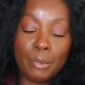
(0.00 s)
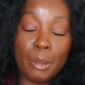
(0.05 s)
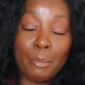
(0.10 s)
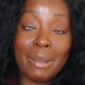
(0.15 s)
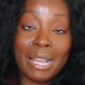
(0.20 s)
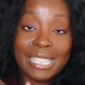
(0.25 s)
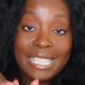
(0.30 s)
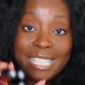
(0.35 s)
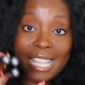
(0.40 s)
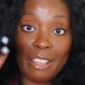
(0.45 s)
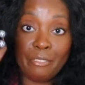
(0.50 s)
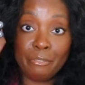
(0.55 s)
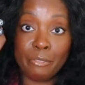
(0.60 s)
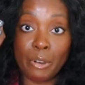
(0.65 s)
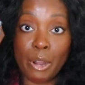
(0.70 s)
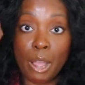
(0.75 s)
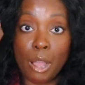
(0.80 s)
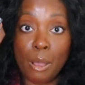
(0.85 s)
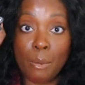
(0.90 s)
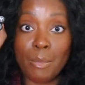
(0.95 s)
uh, my set
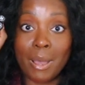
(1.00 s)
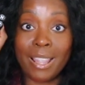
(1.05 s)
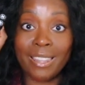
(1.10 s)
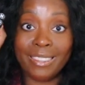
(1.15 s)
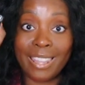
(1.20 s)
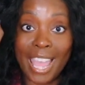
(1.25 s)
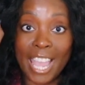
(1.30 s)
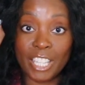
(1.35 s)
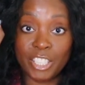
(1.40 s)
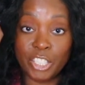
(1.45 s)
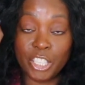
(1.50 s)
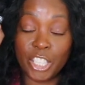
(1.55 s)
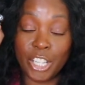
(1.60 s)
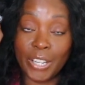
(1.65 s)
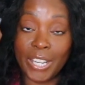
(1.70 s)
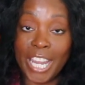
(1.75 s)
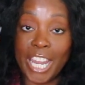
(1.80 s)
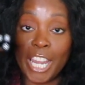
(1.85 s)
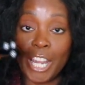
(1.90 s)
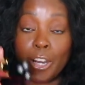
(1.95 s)
from last
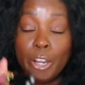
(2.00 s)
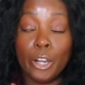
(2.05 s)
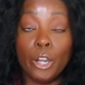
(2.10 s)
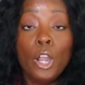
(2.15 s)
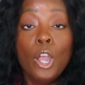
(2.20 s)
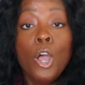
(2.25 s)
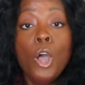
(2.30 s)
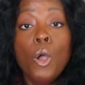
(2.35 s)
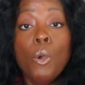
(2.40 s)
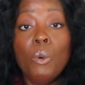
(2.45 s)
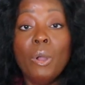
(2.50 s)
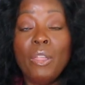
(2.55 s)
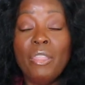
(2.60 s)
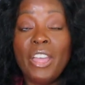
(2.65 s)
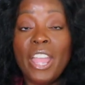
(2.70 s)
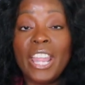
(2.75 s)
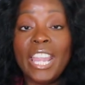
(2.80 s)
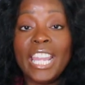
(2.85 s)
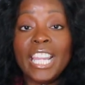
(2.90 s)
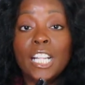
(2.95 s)
year here, where
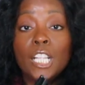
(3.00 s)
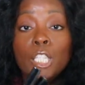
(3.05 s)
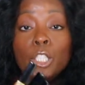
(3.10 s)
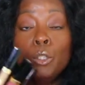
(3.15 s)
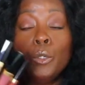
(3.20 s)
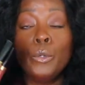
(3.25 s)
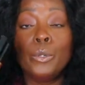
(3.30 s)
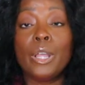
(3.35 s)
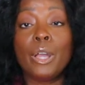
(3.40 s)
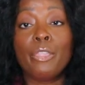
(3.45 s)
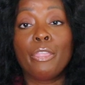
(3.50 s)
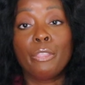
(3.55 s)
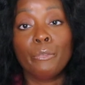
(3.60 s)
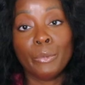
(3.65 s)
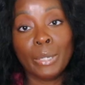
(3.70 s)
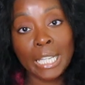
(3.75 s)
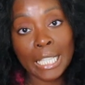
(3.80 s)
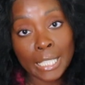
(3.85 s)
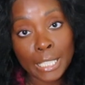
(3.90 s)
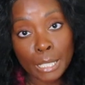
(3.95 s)
they include
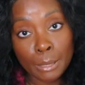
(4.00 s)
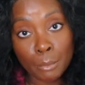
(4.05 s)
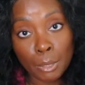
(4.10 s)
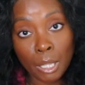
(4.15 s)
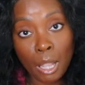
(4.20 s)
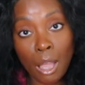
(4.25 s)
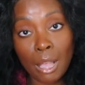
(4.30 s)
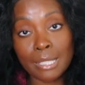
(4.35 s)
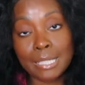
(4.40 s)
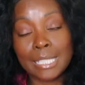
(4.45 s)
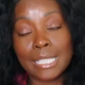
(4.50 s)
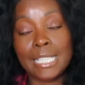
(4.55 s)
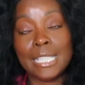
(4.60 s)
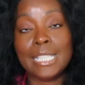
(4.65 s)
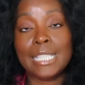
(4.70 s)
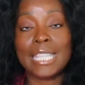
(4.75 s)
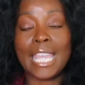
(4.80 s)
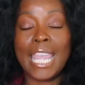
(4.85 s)
three lip glosses